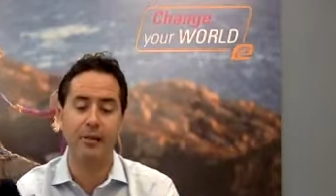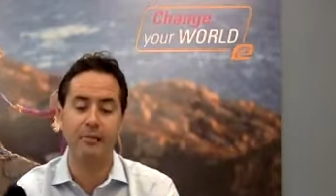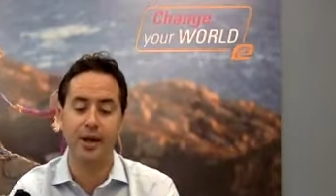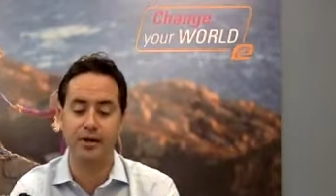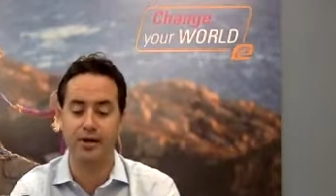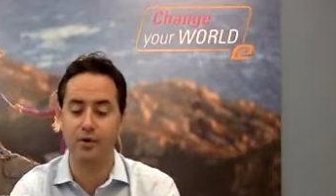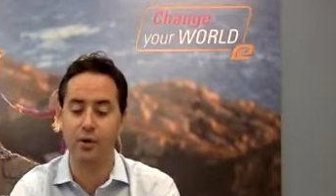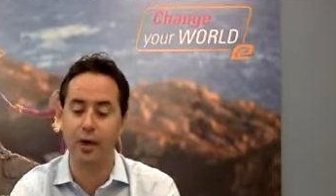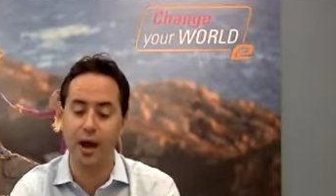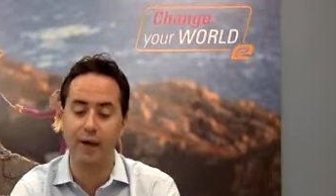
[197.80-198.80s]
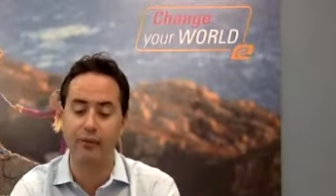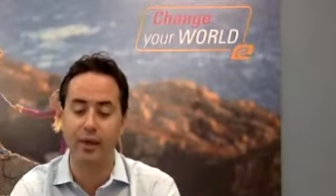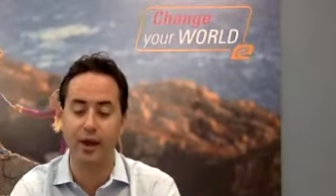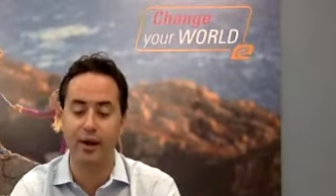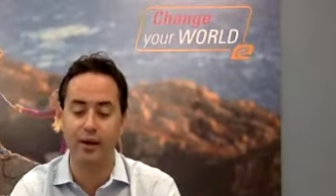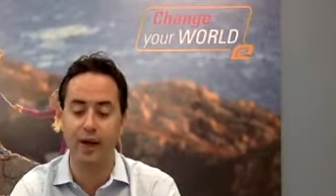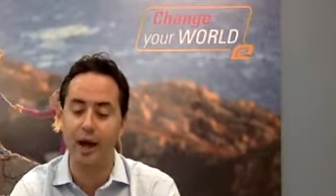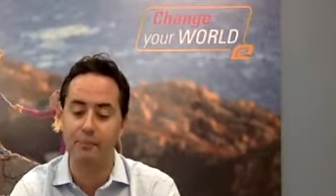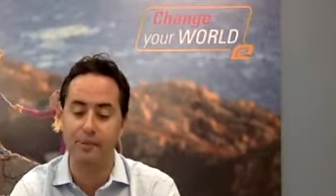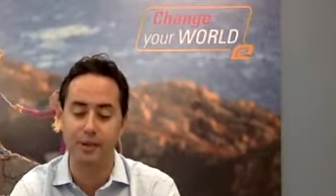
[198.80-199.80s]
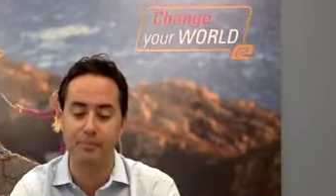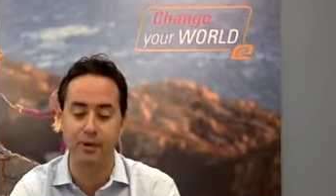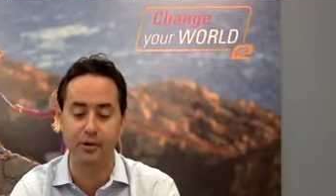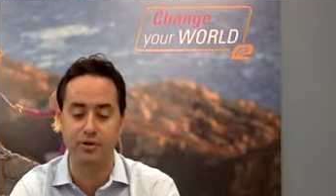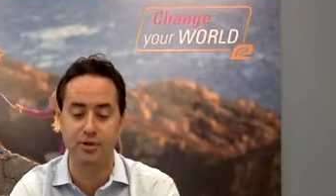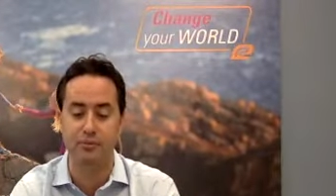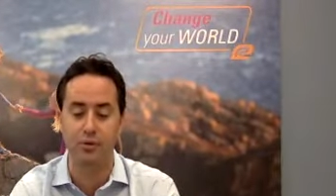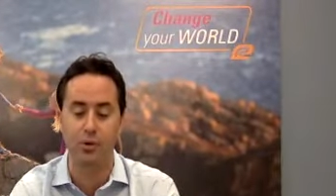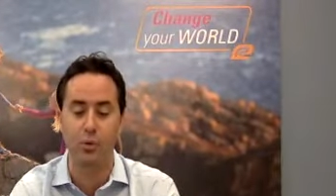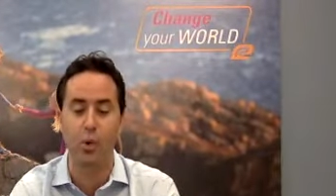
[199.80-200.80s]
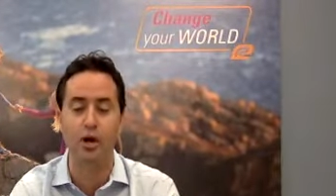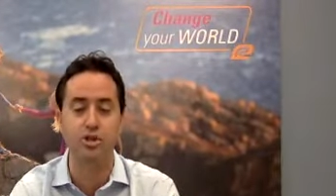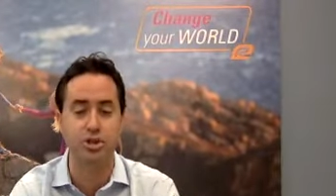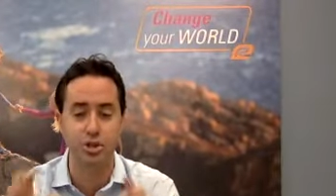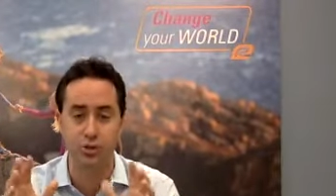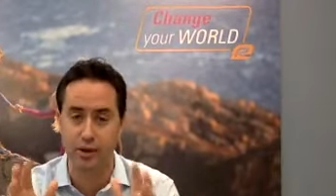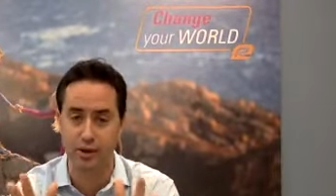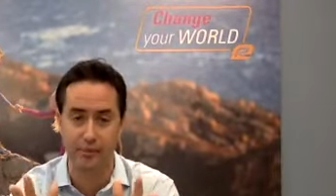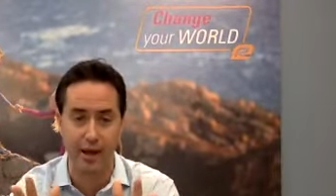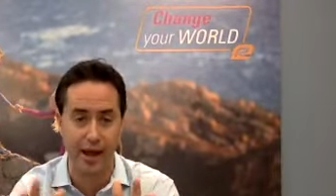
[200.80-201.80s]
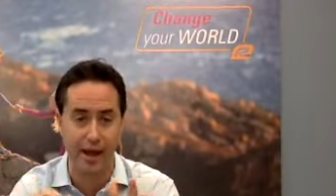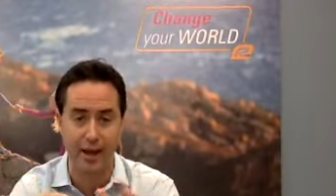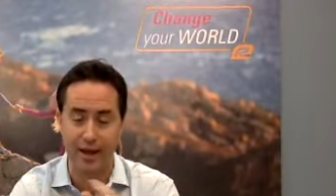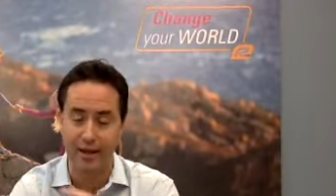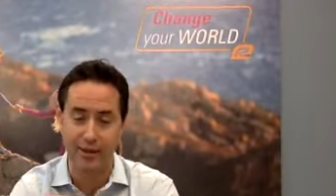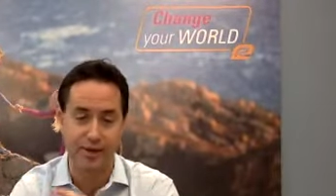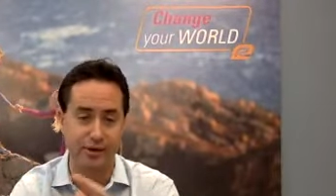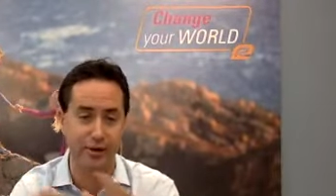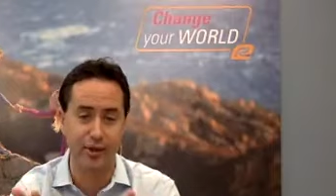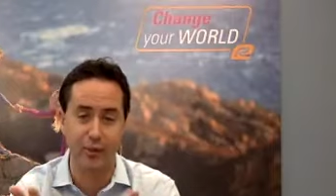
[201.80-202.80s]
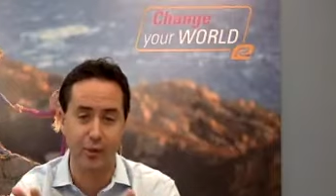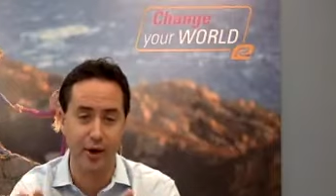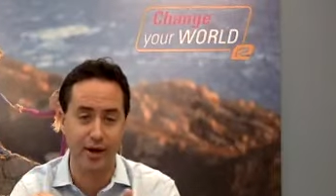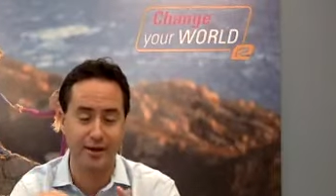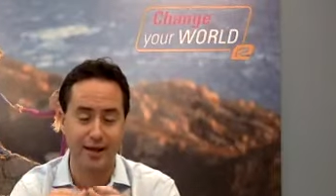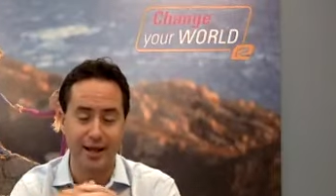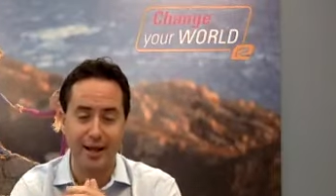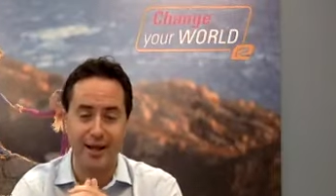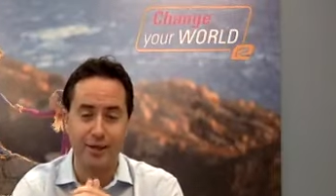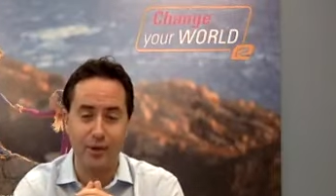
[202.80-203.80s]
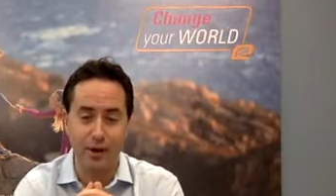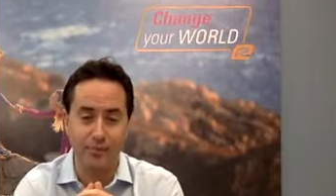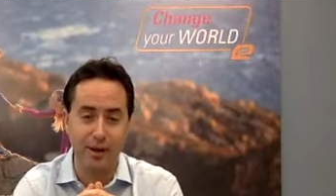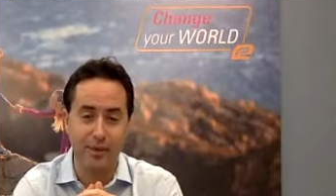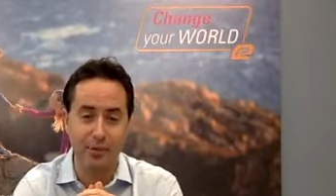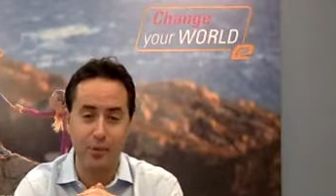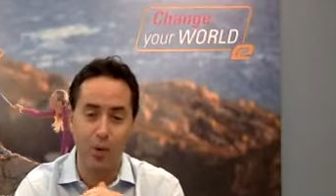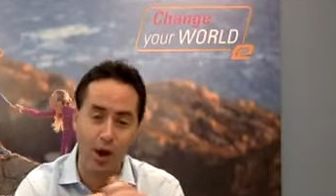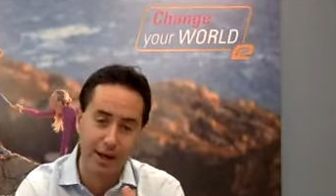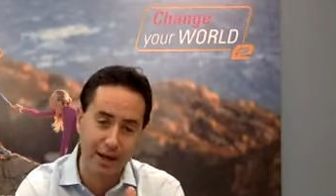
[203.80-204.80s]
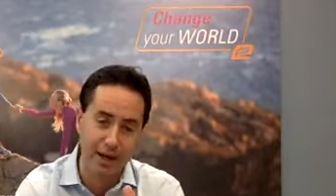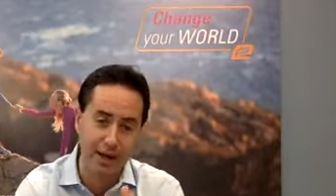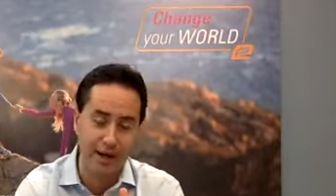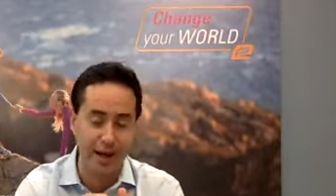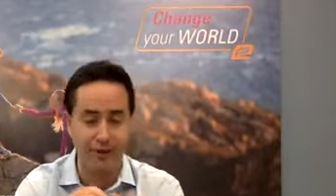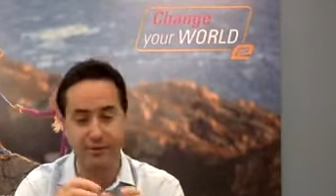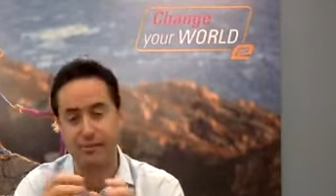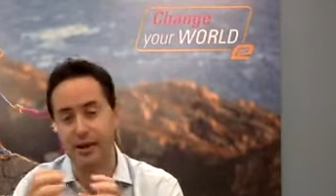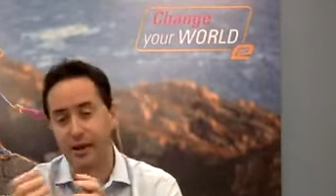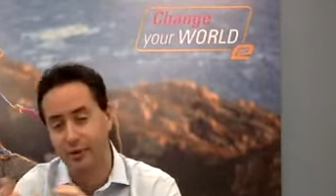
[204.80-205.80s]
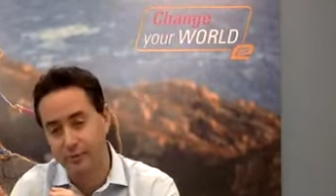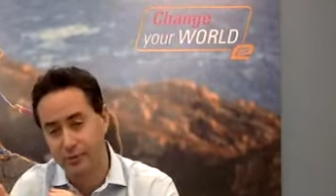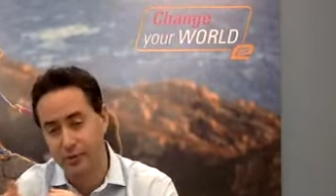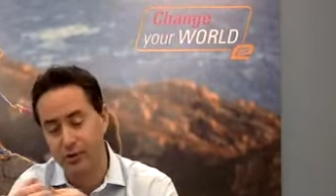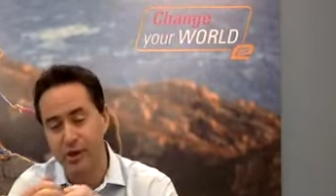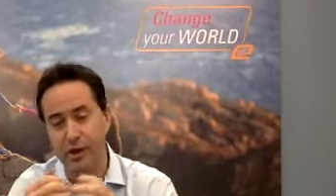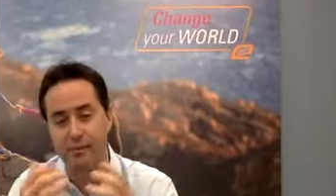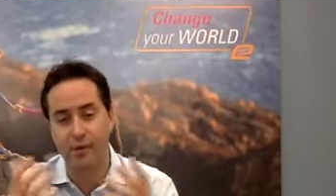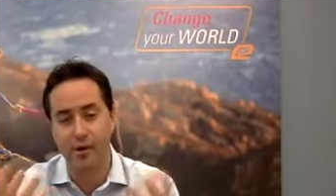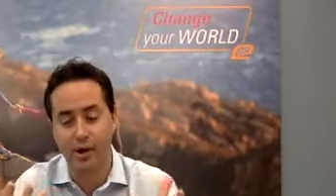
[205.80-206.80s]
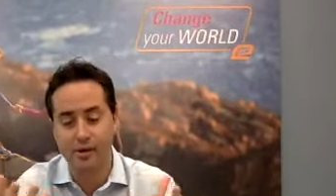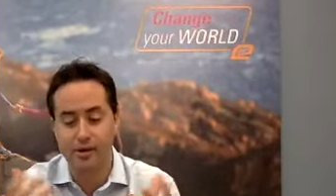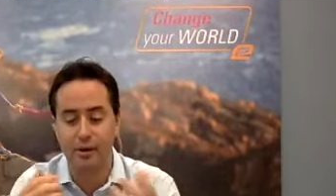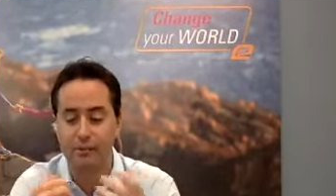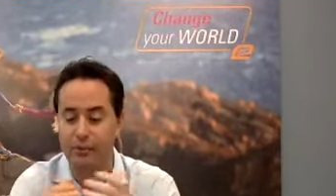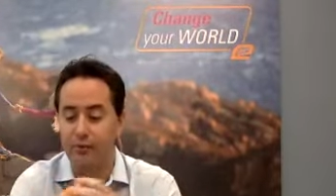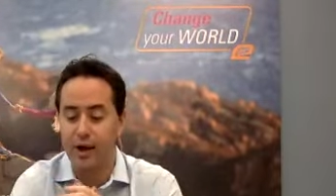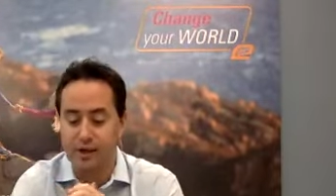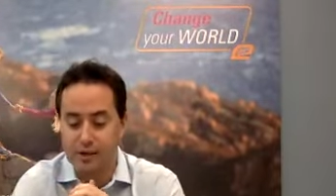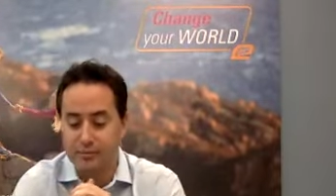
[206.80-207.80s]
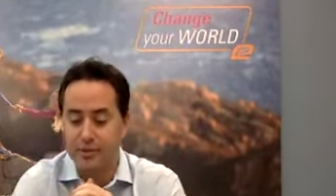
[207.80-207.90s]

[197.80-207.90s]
As you're going out there, a lot of people are just putting one shoe in their bag. That's all they want. And they want to be able to walk in it, have it be comfortable, but also provide some